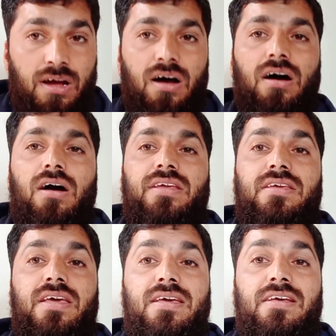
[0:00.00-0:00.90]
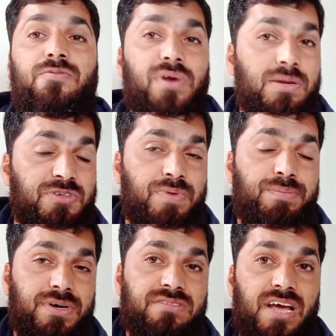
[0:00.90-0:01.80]
KS prelims
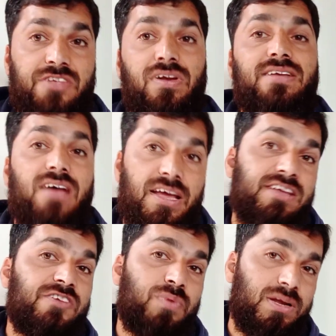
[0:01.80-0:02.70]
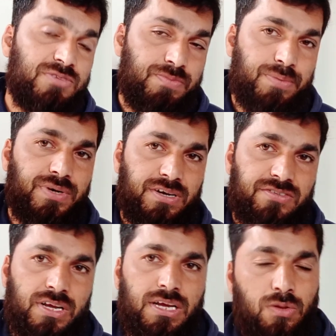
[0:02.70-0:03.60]
papers as well as IS prelims papers.